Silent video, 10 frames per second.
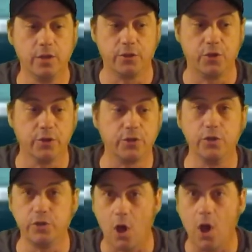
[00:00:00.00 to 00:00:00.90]

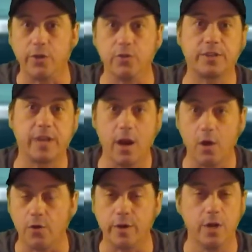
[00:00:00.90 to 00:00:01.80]
good dog, you're
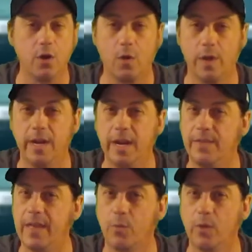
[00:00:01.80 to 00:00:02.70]
scared,
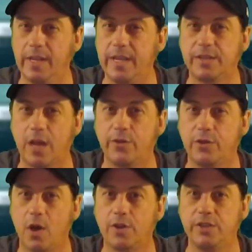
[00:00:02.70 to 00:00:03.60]
and that really is how the
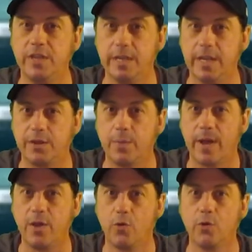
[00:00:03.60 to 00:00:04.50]
dog's seeing it, that
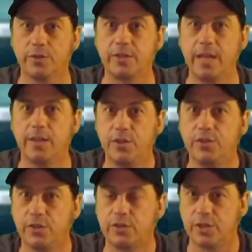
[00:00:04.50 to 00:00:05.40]
my owner is saying,
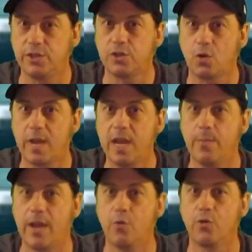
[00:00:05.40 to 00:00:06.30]
this is okay,
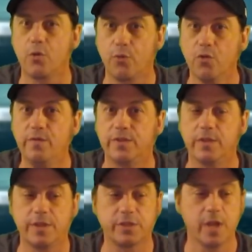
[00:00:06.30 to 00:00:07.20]
my owner approves of
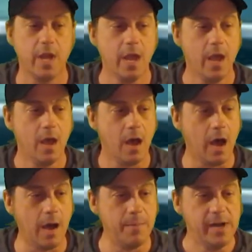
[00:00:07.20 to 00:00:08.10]
this.
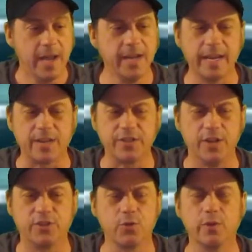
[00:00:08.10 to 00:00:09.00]
And like I
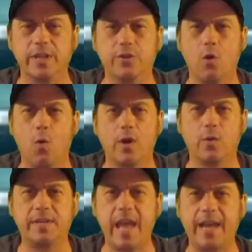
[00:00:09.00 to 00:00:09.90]
said, certainly you don't want to
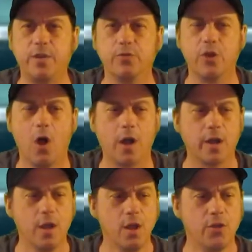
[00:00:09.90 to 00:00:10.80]
attack your
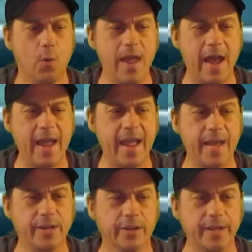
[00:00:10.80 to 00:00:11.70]
dog. The way I
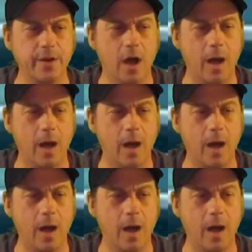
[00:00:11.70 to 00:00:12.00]
handle it,